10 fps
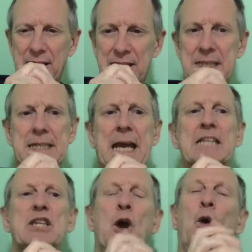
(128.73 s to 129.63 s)
In this
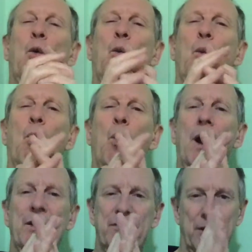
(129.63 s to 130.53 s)
case,
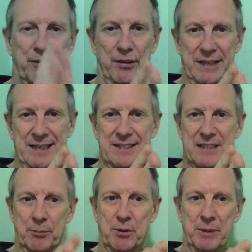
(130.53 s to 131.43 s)
one of the 3
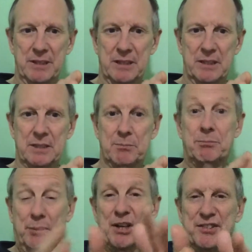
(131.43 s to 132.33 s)
subcommittees
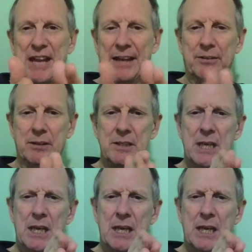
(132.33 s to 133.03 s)
per standard